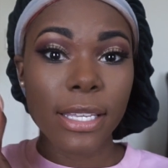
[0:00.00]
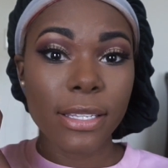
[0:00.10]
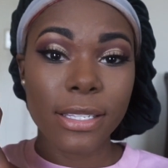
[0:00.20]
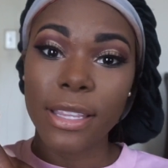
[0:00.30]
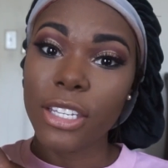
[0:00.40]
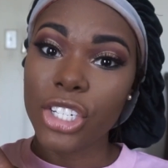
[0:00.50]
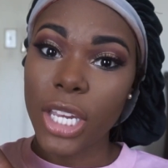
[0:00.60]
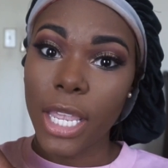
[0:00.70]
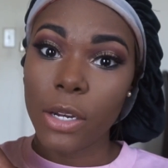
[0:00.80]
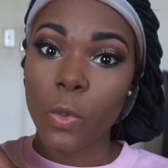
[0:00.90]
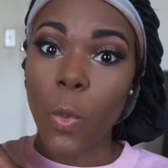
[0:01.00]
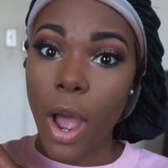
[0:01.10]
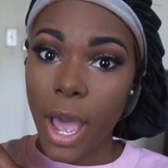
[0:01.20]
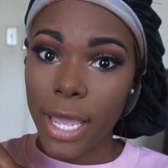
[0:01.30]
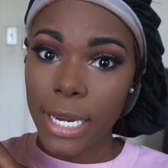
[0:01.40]
This is in the shade
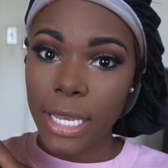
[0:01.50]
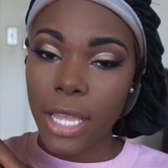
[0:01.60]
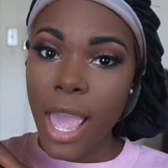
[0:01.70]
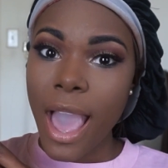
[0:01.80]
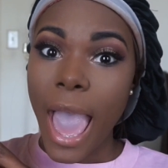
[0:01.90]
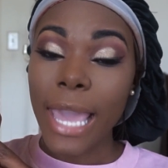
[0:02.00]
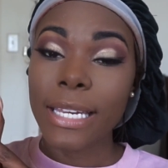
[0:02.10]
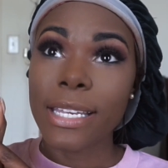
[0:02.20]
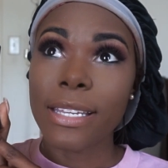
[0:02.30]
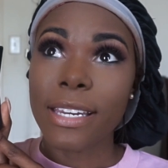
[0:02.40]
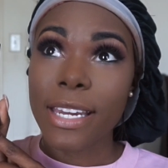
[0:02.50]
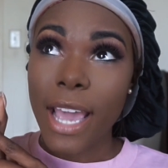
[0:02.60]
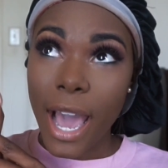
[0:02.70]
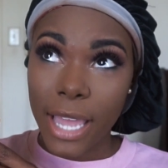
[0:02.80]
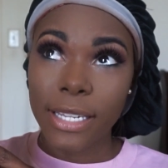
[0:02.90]
Wine. I did
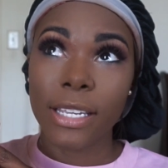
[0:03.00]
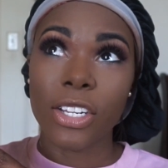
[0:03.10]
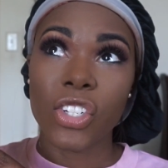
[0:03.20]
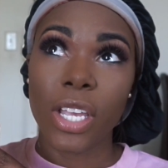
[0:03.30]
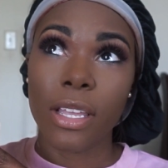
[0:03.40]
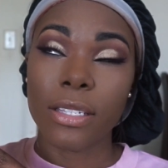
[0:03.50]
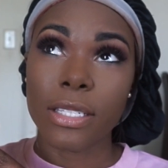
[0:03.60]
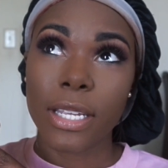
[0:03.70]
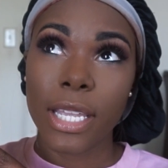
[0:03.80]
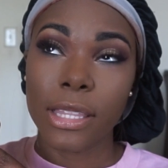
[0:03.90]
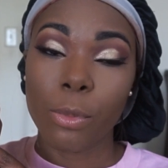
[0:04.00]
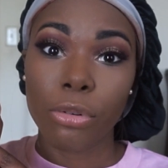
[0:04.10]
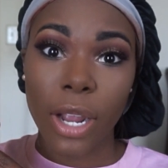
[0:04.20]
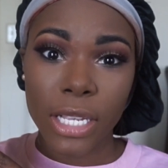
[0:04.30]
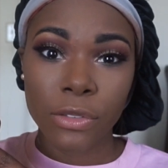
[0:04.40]
not get a chance to get the
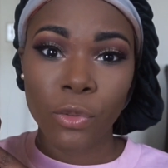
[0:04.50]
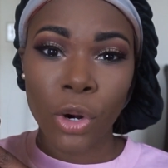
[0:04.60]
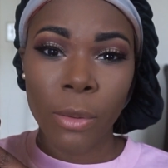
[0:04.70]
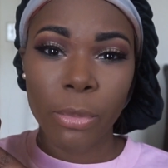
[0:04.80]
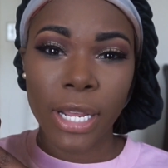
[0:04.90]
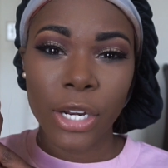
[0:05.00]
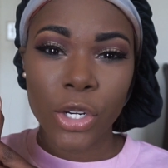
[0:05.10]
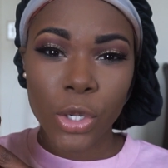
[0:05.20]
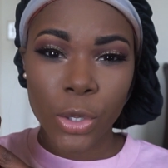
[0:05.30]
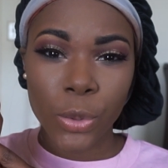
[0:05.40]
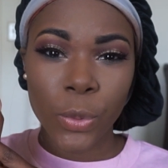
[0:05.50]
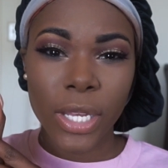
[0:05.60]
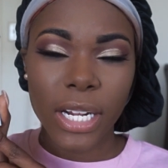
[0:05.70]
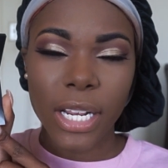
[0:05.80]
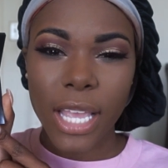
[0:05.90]
price for it, but I know
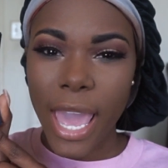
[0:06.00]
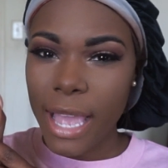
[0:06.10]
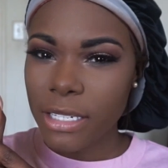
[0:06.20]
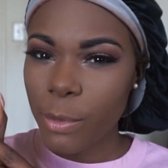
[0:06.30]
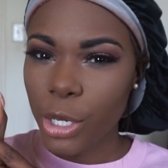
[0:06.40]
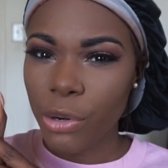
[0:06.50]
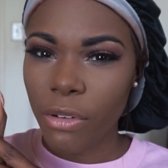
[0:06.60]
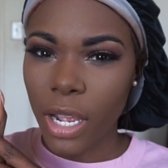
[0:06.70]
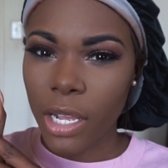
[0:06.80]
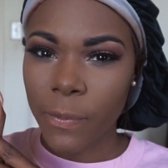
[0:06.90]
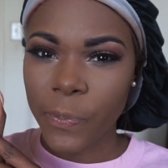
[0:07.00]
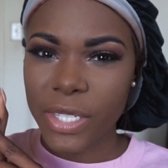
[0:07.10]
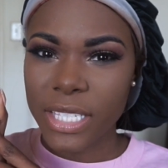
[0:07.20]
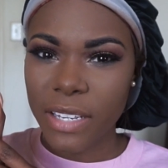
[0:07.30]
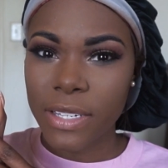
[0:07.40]
it had to be around
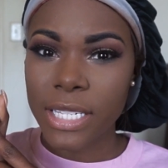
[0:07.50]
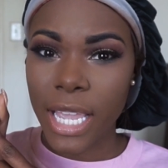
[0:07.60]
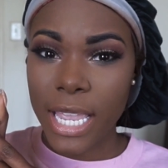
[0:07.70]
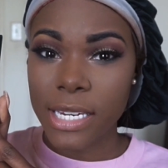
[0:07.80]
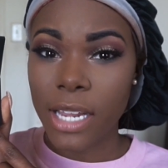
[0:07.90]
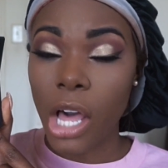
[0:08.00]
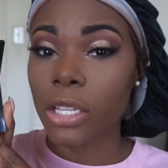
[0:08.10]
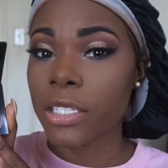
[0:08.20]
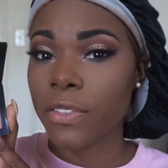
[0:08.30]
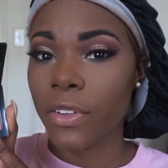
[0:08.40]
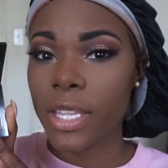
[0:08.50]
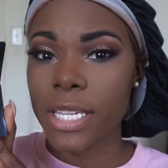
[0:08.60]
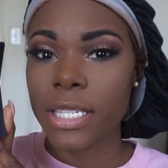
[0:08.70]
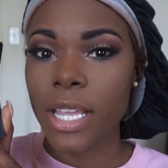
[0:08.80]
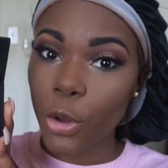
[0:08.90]
$7 to $8 for
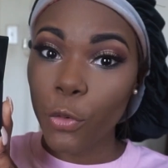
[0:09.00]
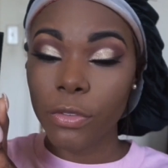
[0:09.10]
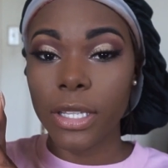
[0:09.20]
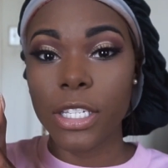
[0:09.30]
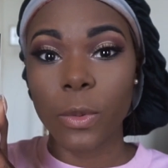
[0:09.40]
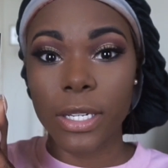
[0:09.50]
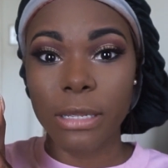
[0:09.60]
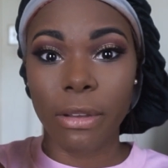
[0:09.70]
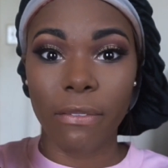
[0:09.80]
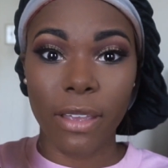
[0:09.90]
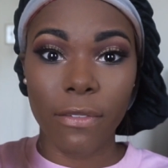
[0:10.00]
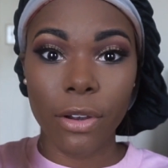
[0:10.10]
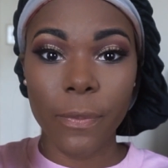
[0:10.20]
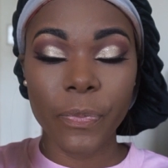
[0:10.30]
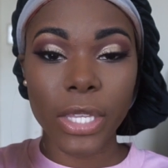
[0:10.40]
this. Hopefully this works in my
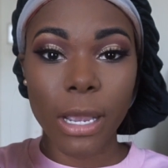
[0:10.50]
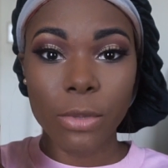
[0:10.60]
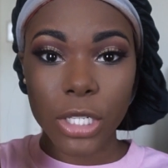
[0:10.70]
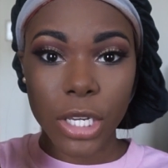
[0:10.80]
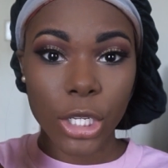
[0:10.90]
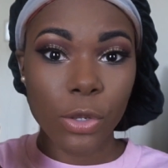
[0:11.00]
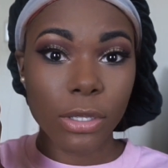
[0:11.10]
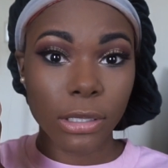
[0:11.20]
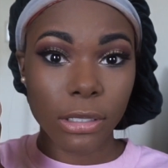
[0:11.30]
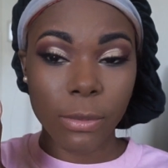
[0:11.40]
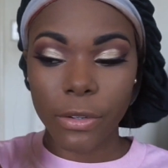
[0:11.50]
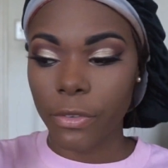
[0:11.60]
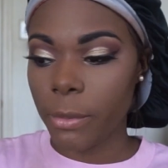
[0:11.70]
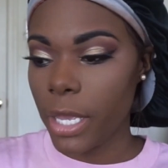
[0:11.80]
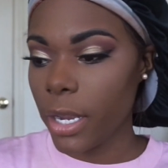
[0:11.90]
favor. I'm just gonna use a little bit
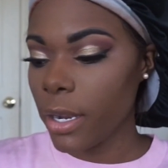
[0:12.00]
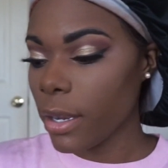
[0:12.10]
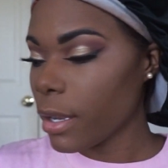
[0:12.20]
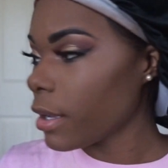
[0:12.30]
from here.